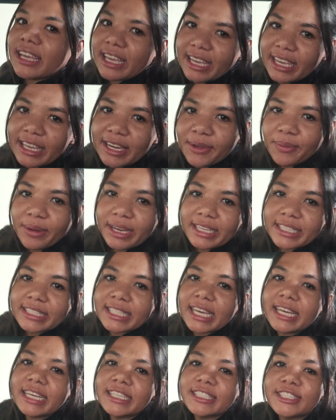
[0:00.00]
anyways,
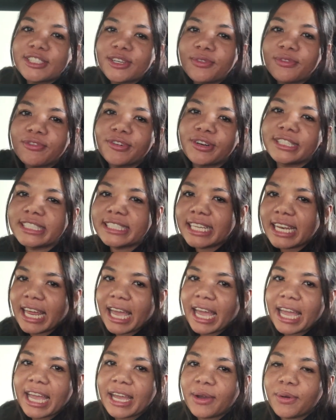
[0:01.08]
so for
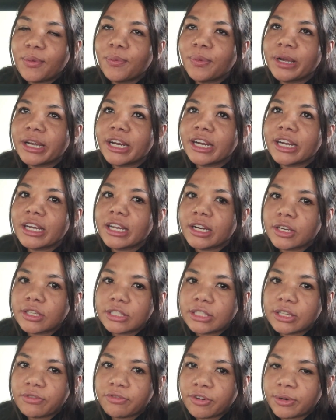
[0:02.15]
today we're gonna go
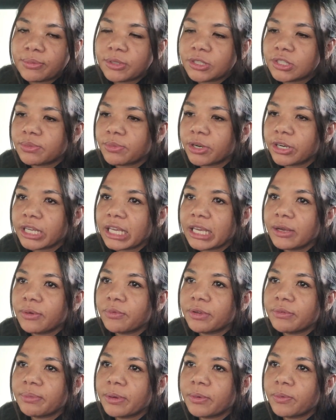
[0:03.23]
to the farmer's market.
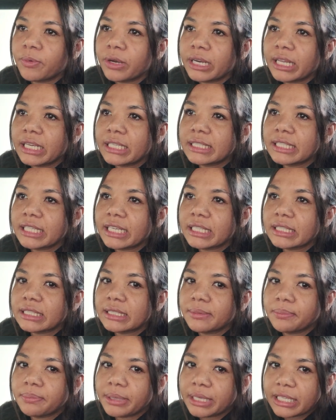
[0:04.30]
We've been wanting to get
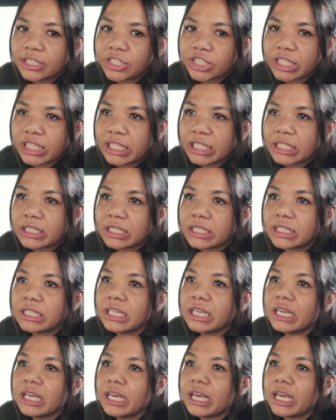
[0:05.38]
some peaches,
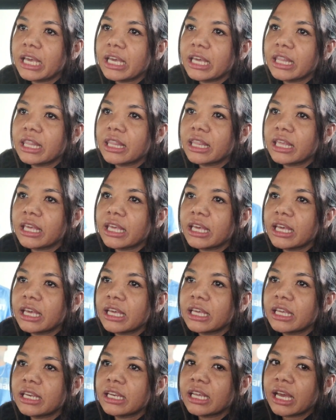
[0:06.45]
and
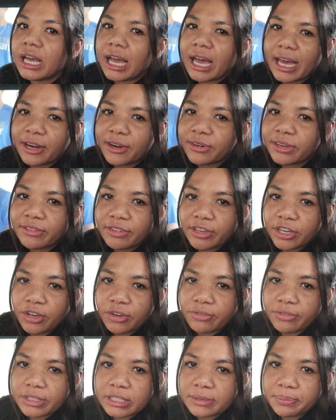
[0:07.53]
then I don't even know
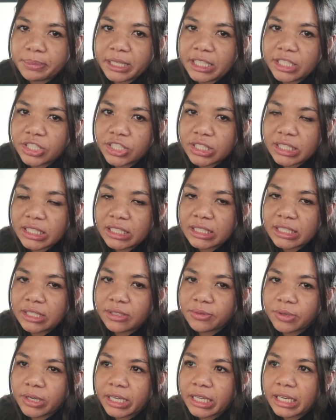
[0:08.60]
if it's peach season
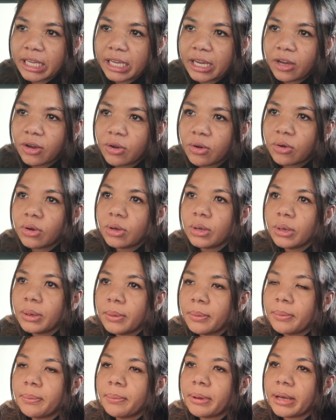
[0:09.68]
right now,
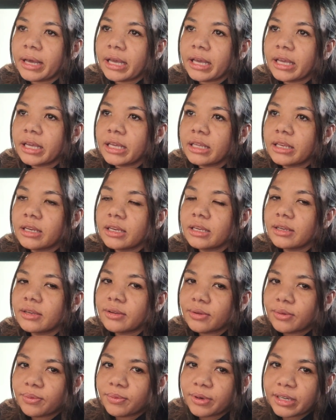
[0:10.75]
but
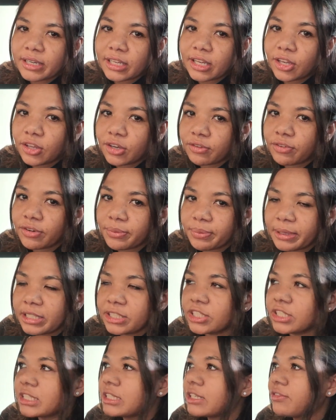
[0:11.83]
we're gonna look for
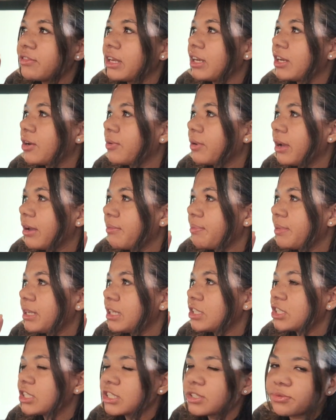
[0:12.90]
peaches. If they don't have
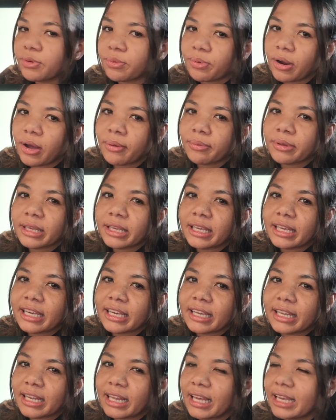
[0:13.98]
peaches, we'll probably
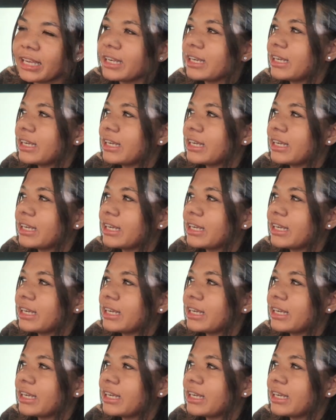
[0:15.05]
get like,